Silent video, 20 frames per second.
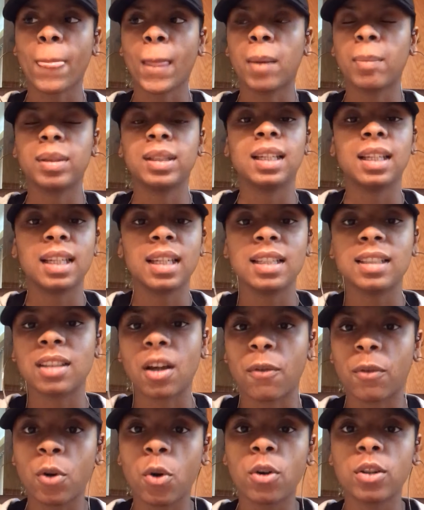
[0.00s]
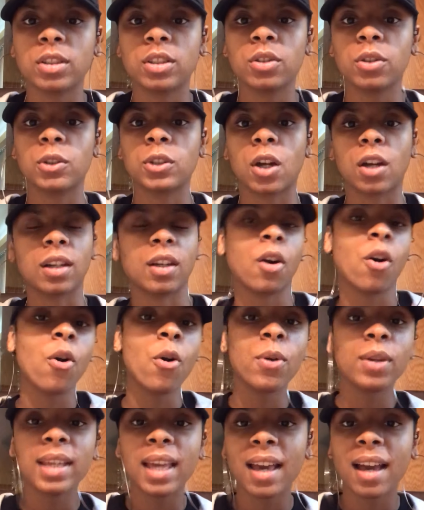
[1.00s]
But then he's, of course, talking like,
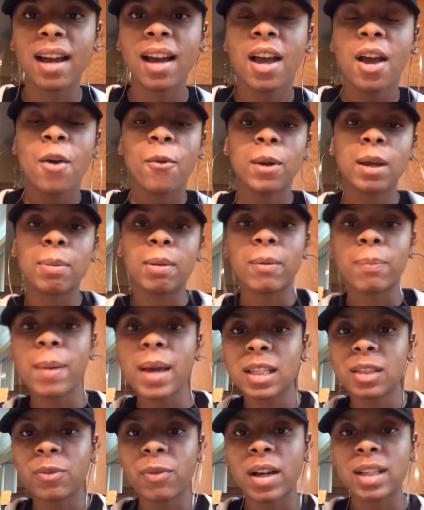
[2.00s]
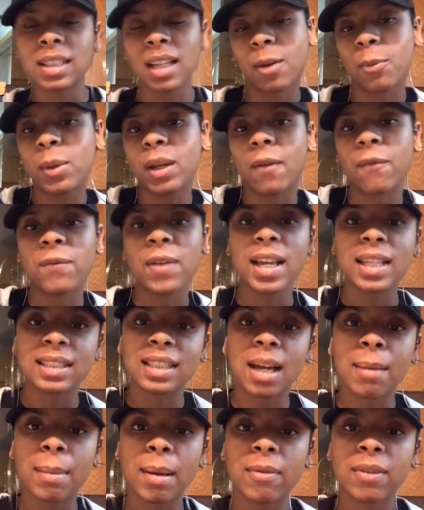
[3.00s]
oh yeah, we could be best friends. Like we could
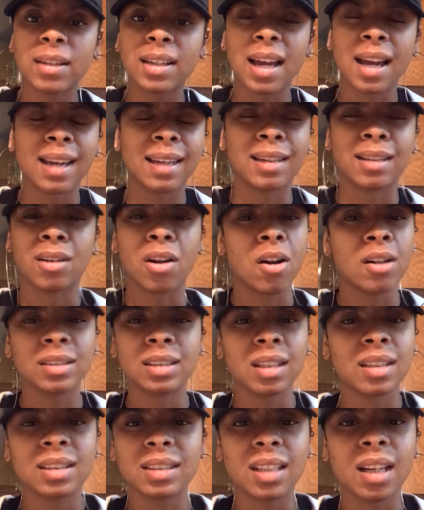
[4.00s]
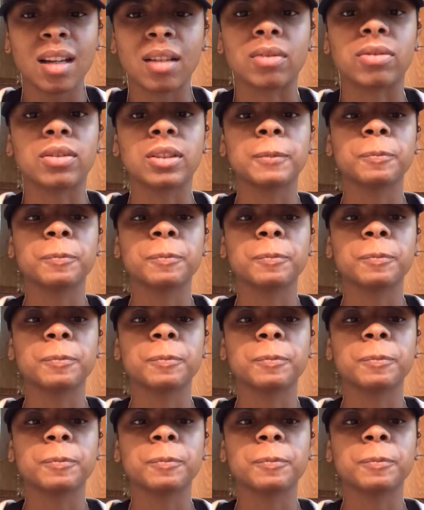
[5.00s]
FaceTime every night and all this other stuff.